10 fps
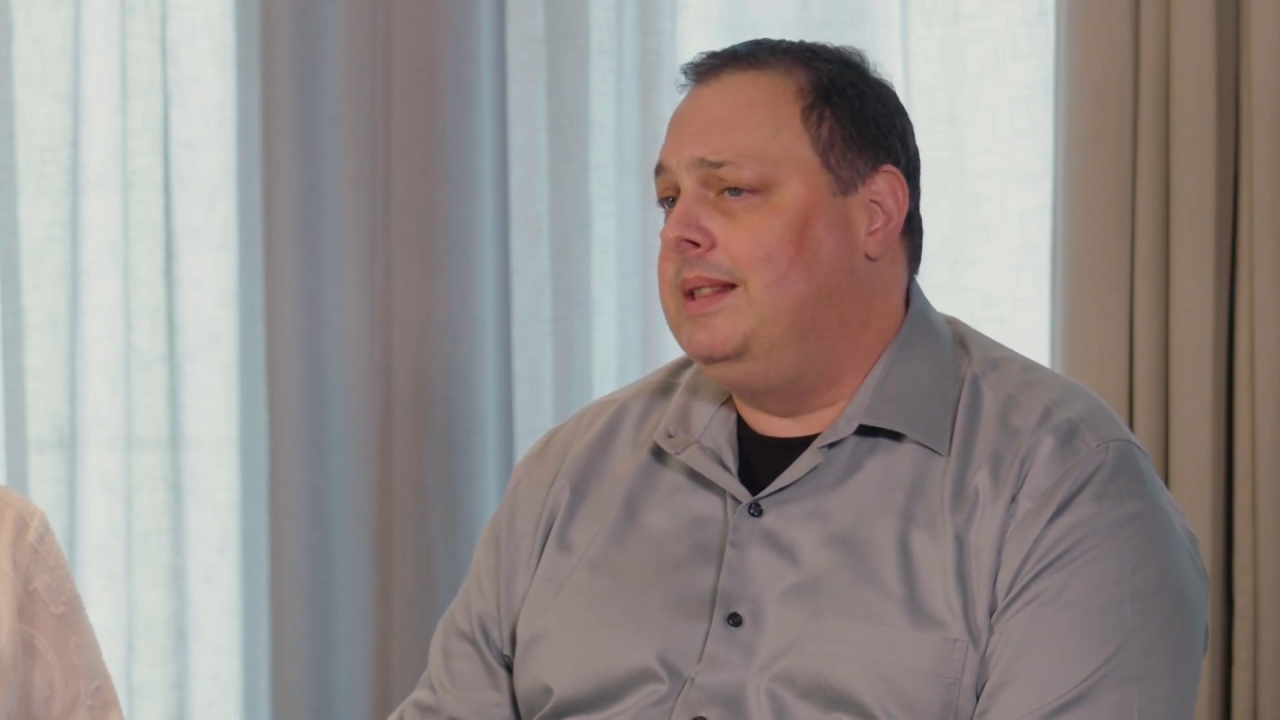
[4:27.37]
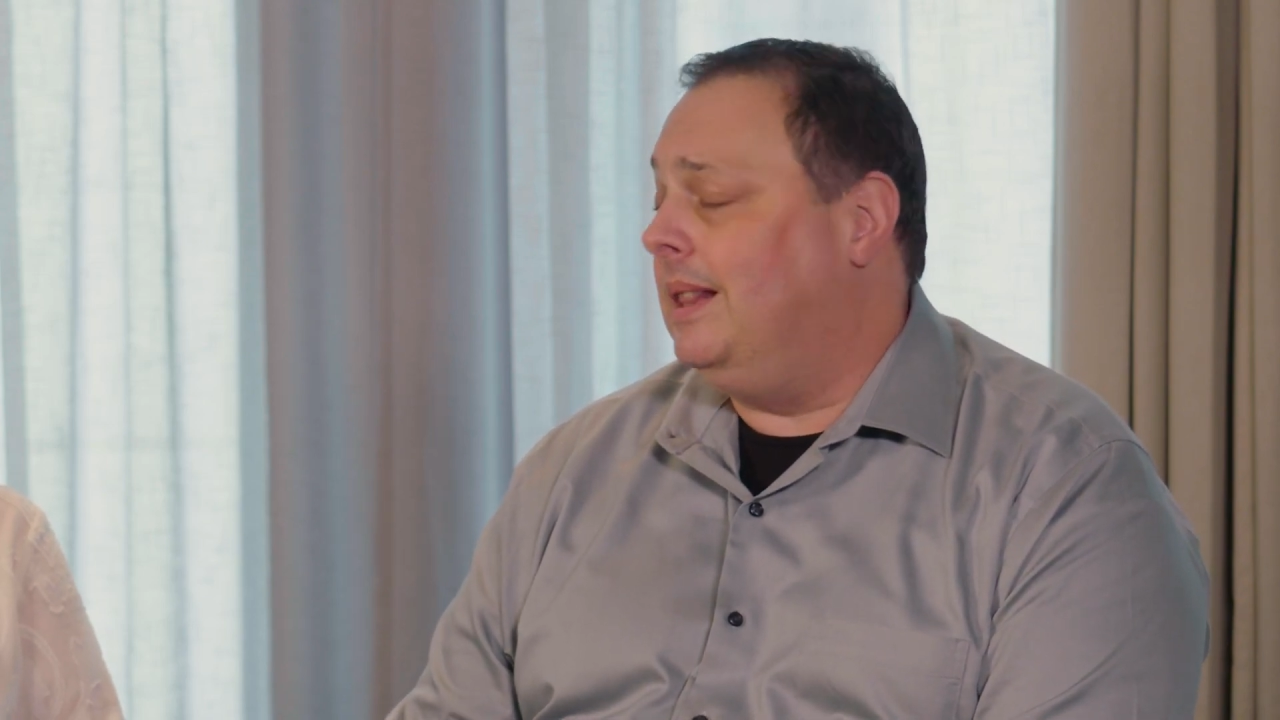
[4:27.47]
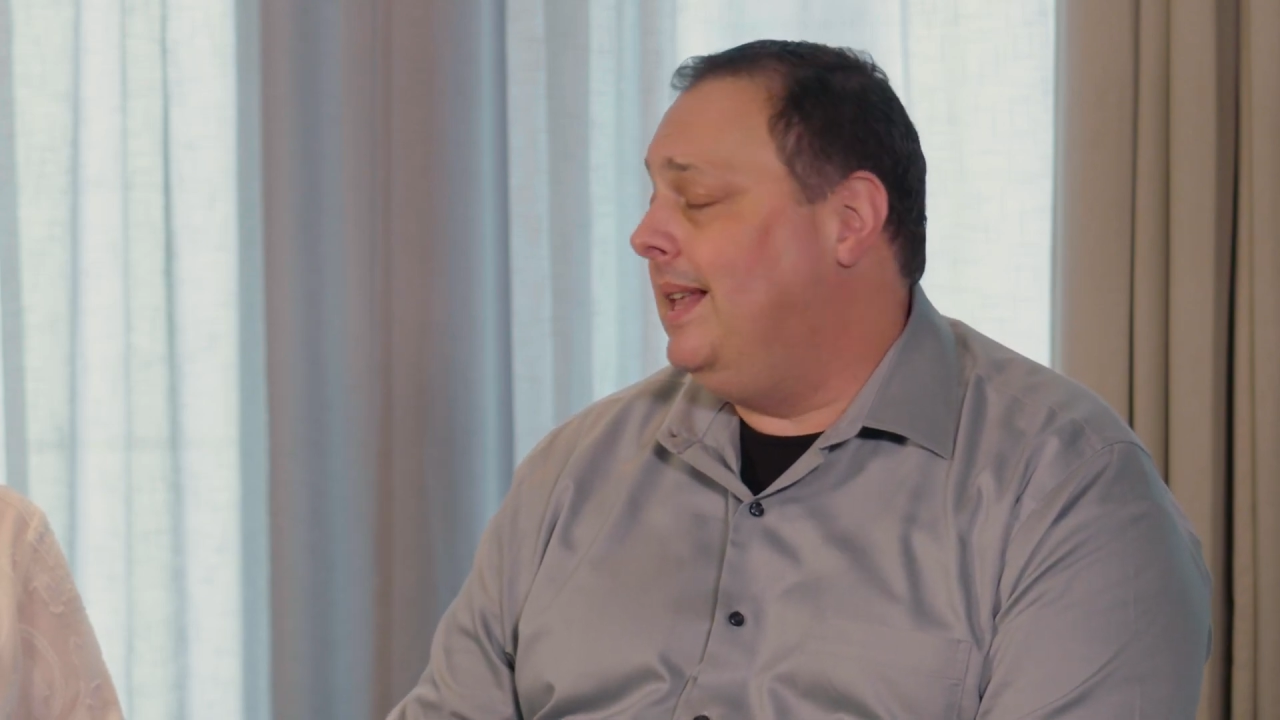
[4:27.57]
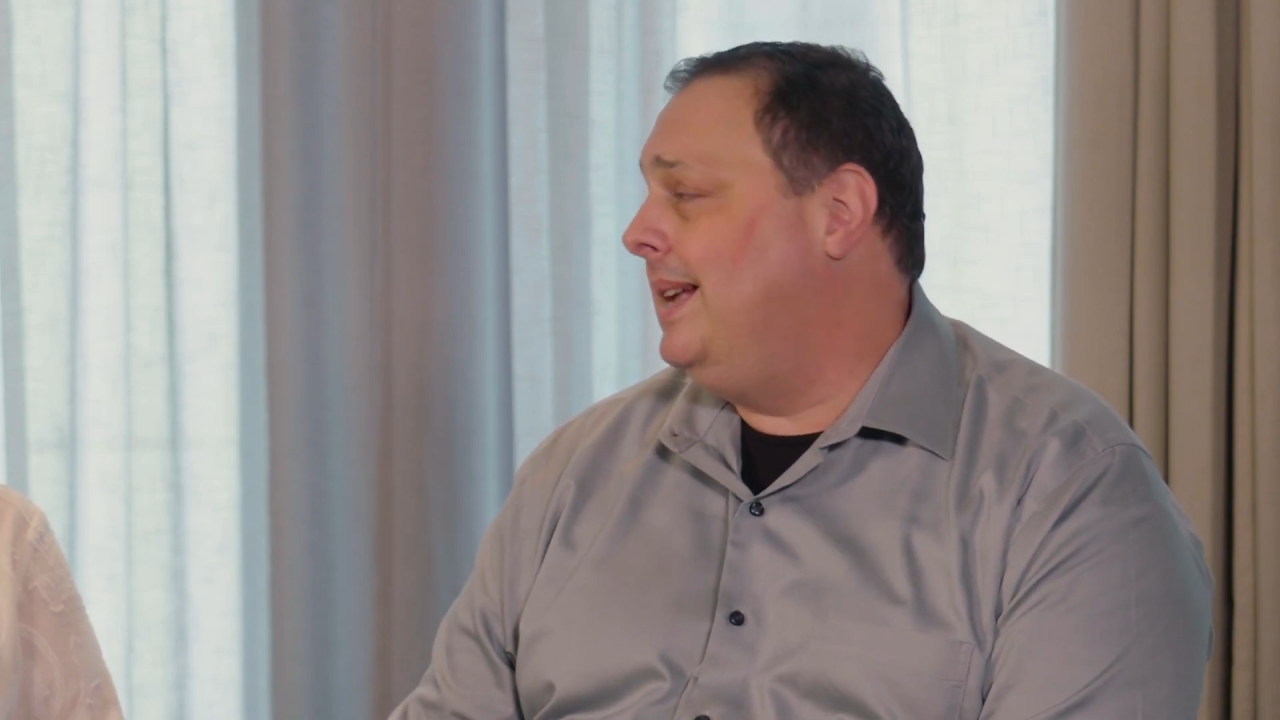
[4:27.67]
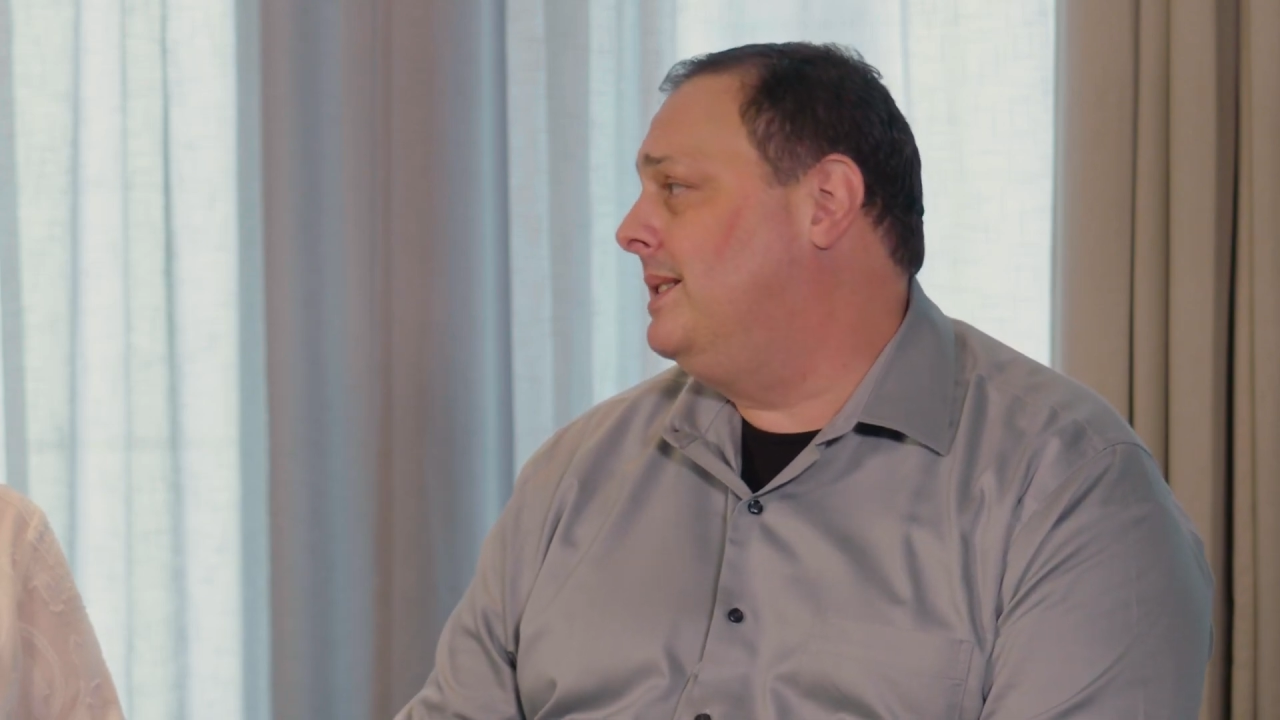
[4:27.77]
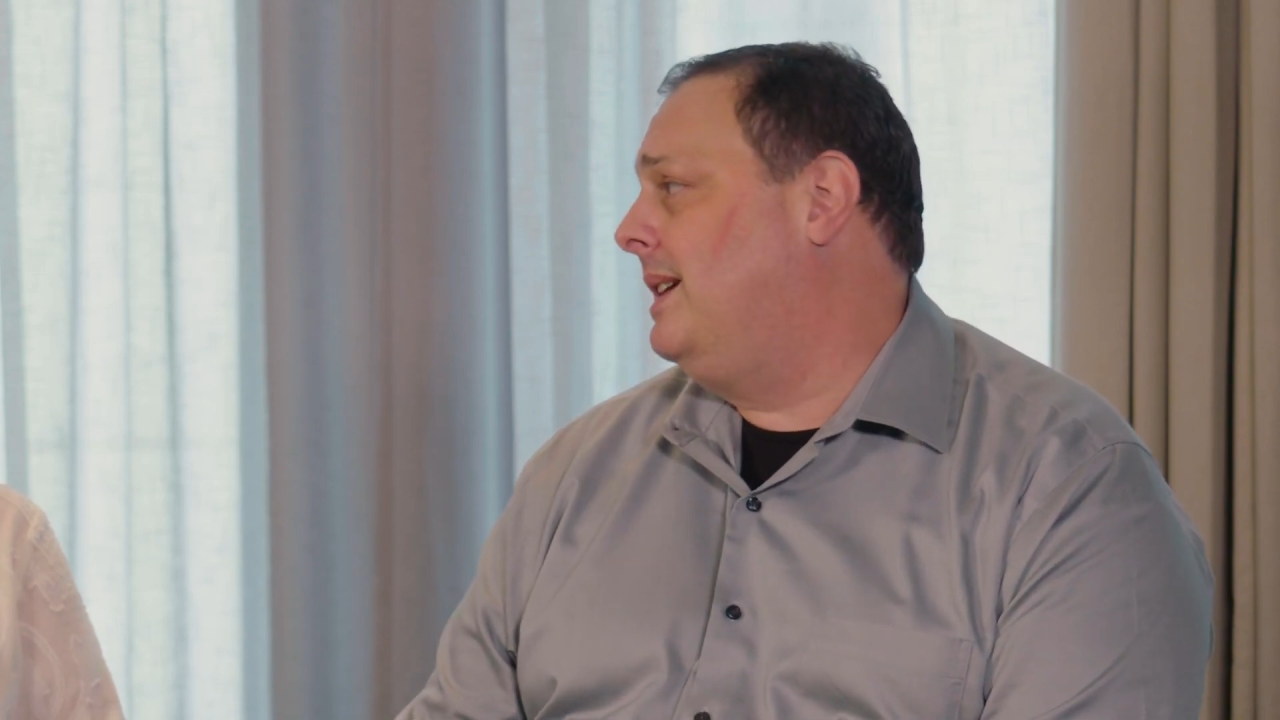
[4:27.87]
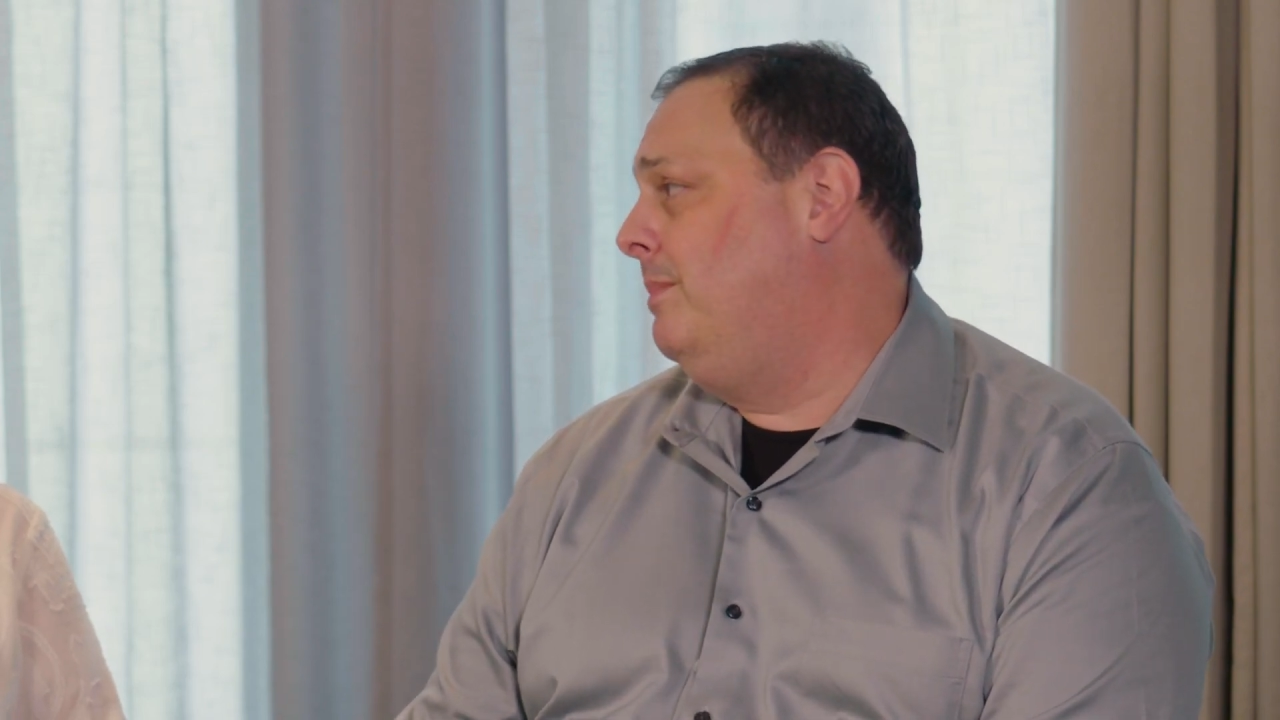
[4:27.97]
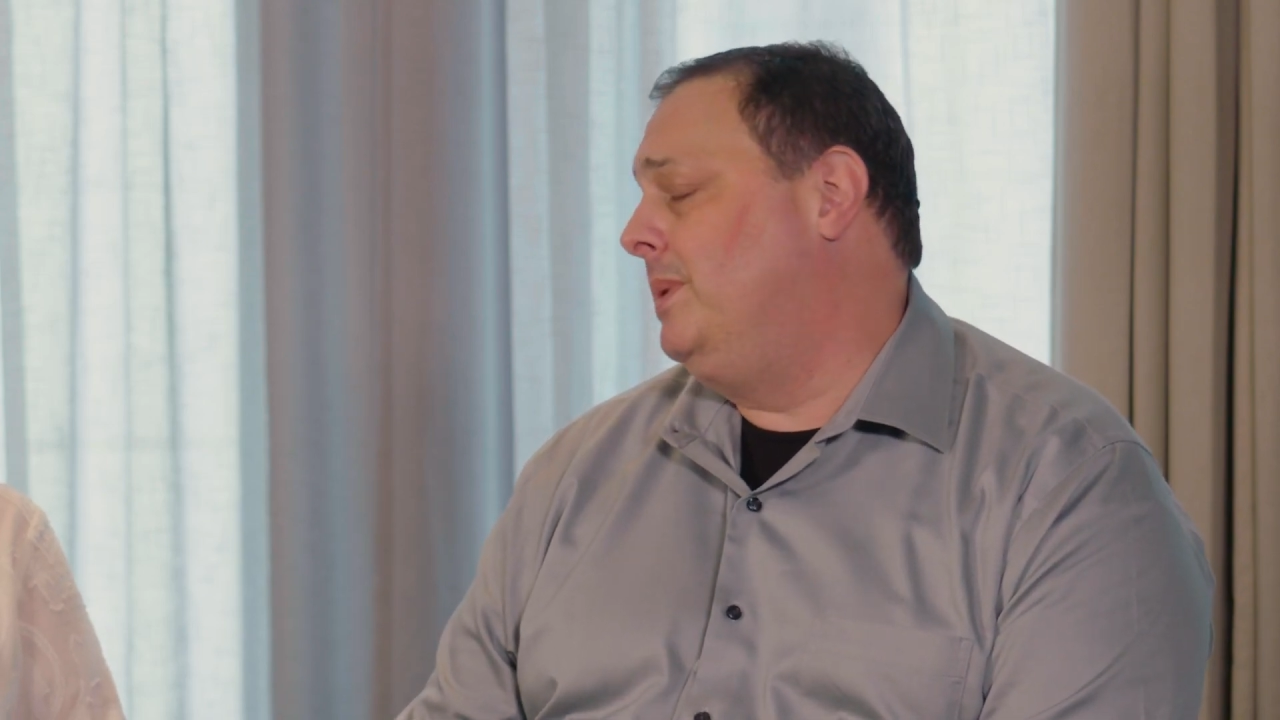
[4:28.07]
and the landscape